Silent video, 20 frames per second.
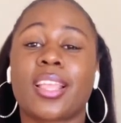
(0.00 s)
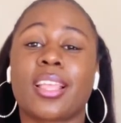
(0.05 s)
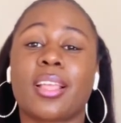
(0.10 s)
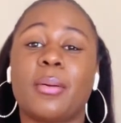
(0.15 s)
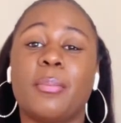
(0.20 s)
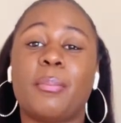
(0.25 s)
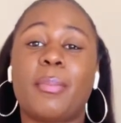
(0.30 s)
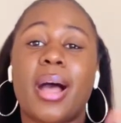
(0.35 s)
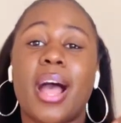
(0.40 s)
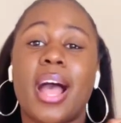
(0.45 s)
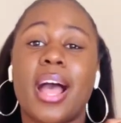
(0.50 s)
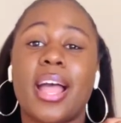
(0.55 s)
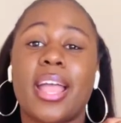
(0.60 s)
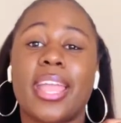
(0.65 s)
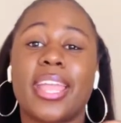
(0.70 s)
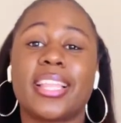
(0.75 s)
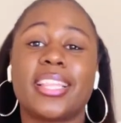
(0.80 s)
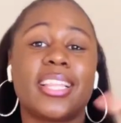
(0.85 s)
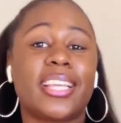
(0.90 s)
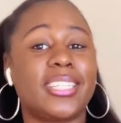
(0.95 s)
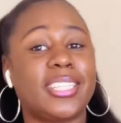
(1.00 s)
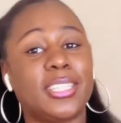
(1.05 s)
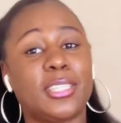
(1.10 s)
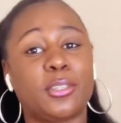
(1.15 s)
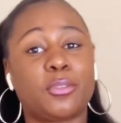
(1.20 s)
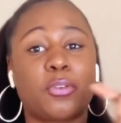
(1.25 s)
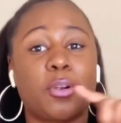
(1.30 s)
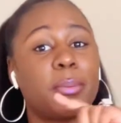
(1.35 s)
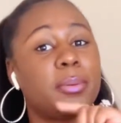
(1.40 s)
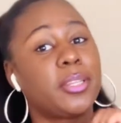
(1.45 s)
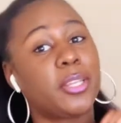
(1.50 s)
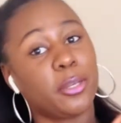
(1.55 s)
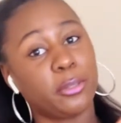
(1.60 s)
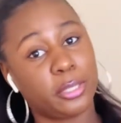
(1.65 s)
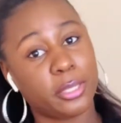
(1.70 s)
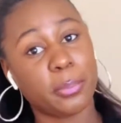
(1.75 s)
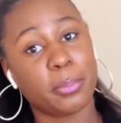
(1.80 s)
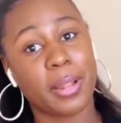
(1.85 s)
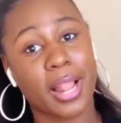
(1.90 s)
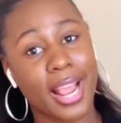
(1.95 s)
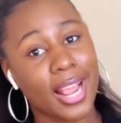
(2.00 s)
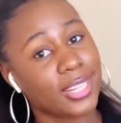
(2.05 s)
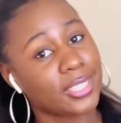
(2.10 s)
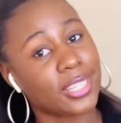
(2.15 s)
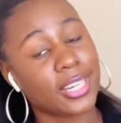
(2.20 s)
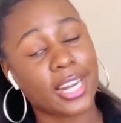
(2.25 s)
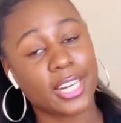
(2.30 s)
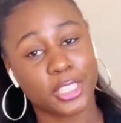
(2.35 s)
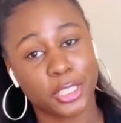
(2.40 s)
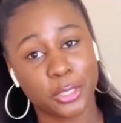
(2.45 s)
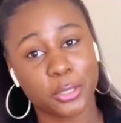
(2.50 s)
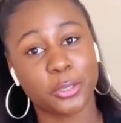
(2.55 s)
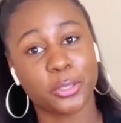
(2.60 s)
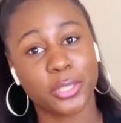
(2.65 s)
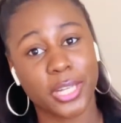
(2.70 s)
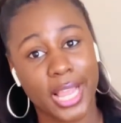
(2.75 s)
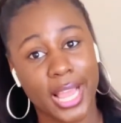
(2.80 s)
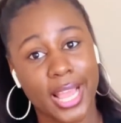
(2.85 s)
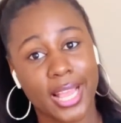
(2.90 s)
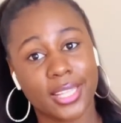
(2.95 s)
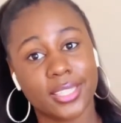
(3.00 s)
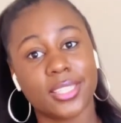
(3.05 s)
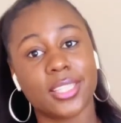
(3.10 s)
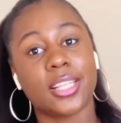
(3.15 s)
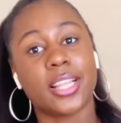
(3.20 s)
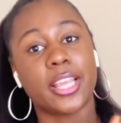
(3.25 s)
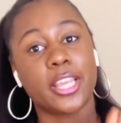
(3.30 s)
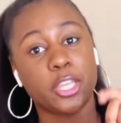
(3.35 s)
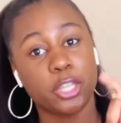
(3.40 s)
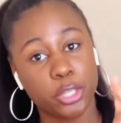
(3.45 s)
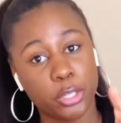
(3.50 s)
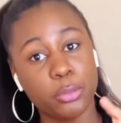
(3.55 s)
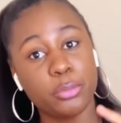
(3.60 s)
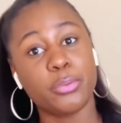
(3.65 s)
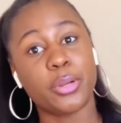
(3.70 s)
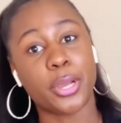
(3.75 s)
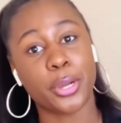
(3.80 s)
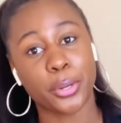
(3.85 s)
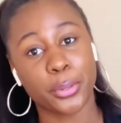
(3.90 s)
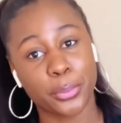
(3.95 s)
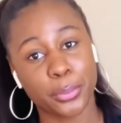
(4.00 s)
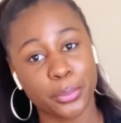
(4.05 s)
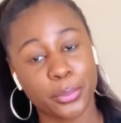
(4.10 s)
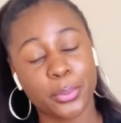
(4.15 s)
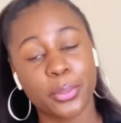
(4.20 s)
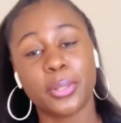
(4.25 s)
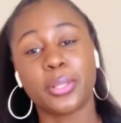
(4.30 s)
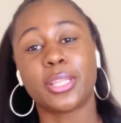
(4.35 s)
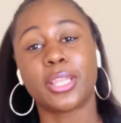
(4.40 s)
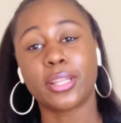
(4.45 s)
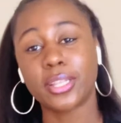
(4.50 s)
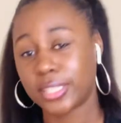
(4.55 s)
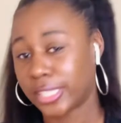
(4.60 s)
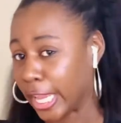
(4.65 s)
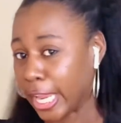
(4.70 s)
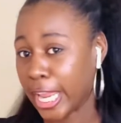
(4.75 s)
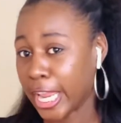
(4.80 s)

my lessons for those supplies that I showed you guys, letting you know the